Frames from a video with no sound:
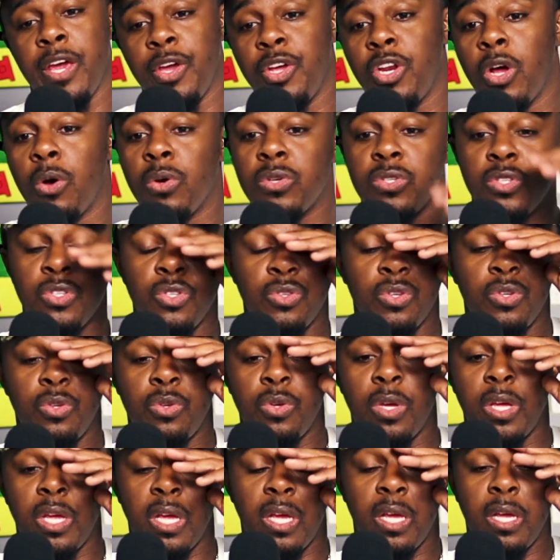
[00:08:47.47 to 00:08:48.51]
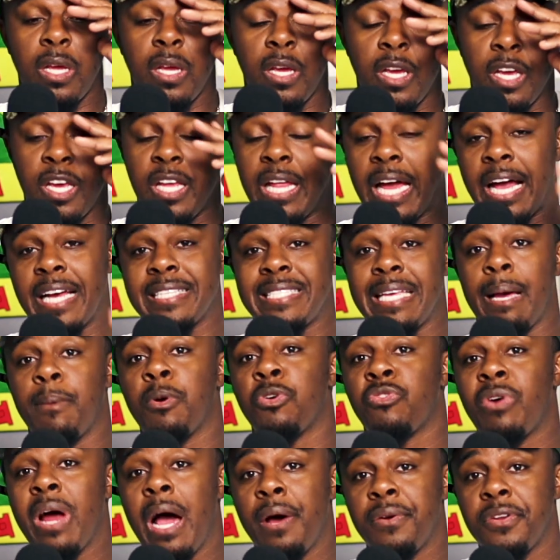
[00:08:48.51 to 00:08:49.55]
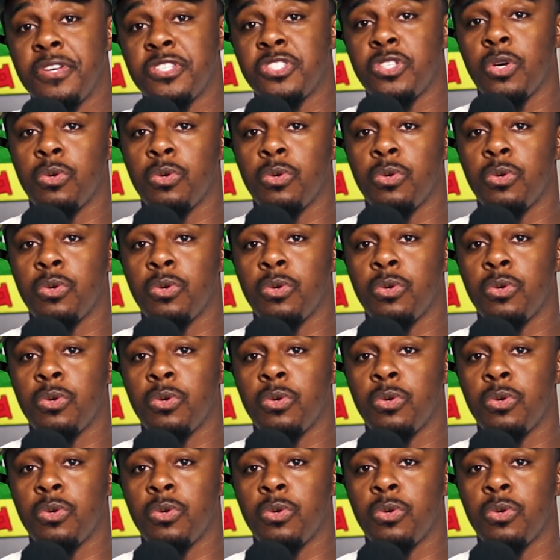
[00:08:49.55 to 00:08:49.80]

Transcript: You know, like I said, I'm grounded.